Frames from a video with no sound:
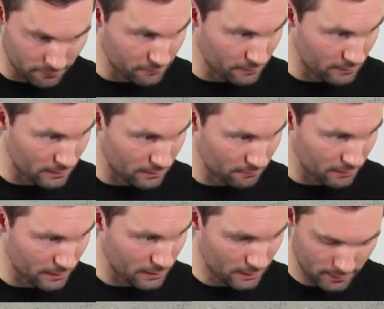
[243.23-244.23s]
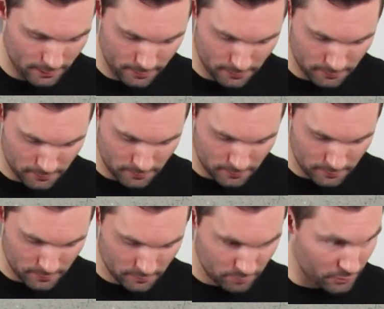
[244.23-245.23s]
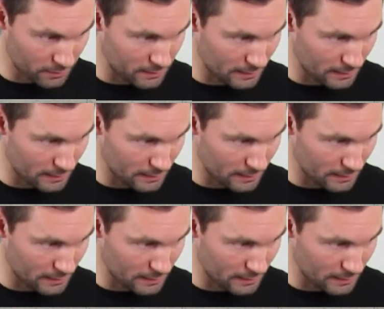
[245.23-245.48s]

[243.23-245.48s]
fill it in right here. Bring it